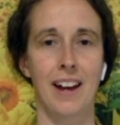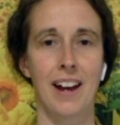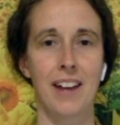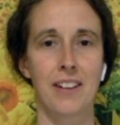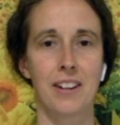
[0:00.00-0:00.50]

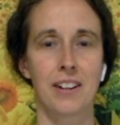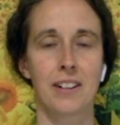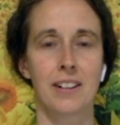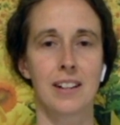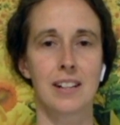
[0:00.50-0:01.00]
Hi
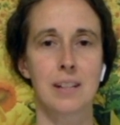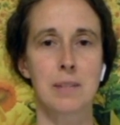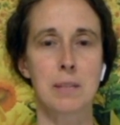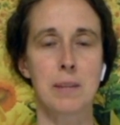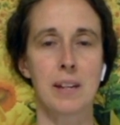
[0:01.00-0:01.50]
there, it's
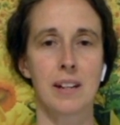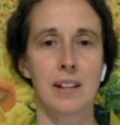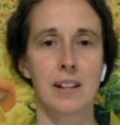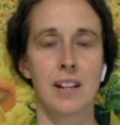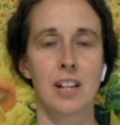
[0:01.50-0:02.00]
Miss
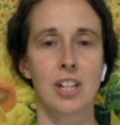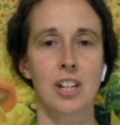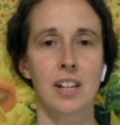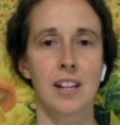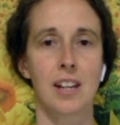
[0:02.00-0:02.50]
Picken
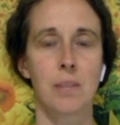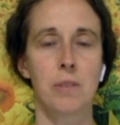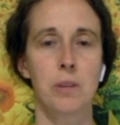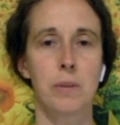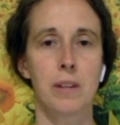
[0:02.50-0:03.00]
checking in
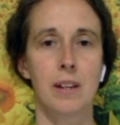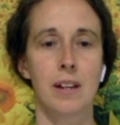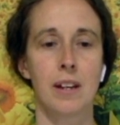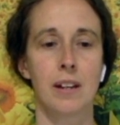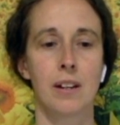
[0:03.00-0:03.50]
with you
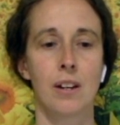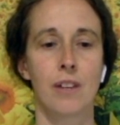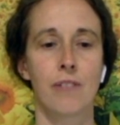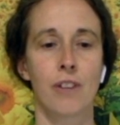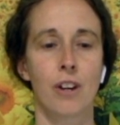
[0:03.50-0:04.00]
again
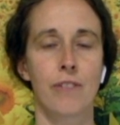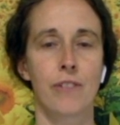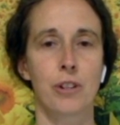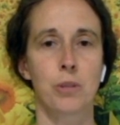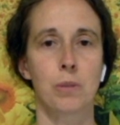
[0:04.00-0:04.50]
for our
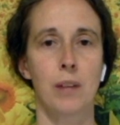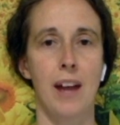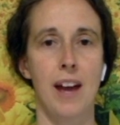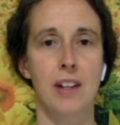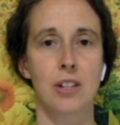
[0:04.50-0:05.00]
virtual
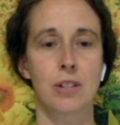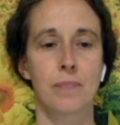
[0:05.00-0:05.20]
hatch.